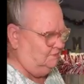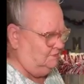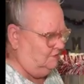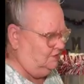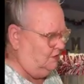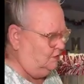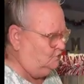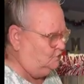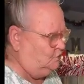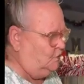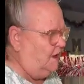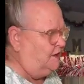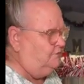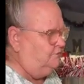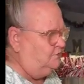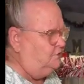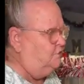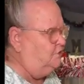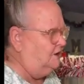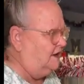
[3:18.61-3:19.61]
There was quite a
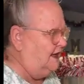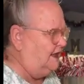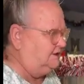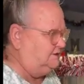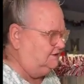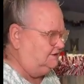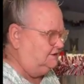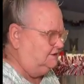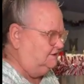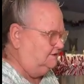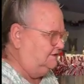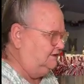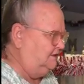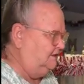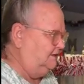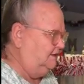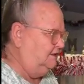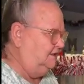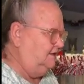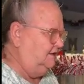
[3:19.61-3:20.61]
few that liked it.
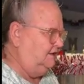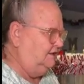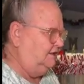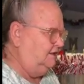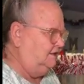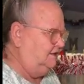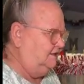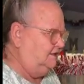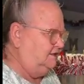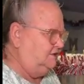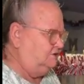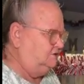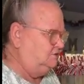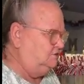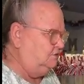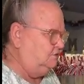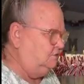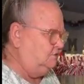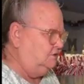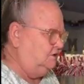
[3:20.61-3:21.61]

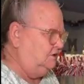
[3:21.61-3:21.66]
So